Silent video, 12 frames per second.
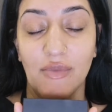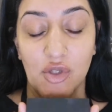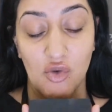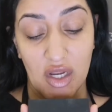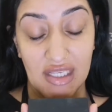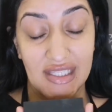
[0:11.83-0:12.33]
so
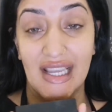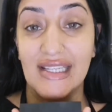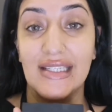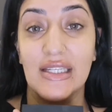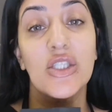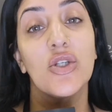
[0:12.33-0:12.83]
I
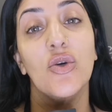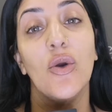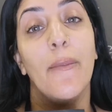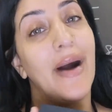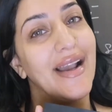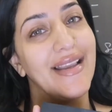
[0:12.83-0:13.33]
decided to
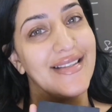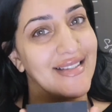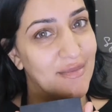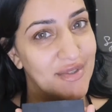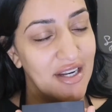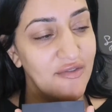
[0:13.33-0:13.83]
buy
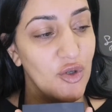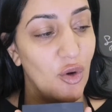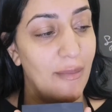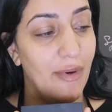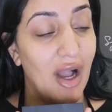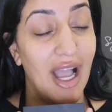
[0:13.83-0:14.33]
some stuff. So I
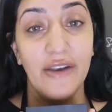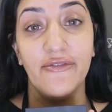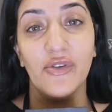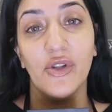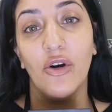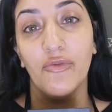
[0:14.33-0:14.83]
bought a
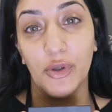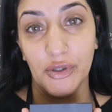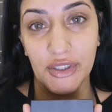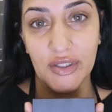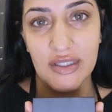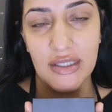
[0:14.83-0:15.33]
handful of
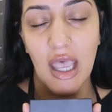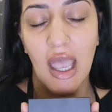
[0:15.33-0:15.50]
products.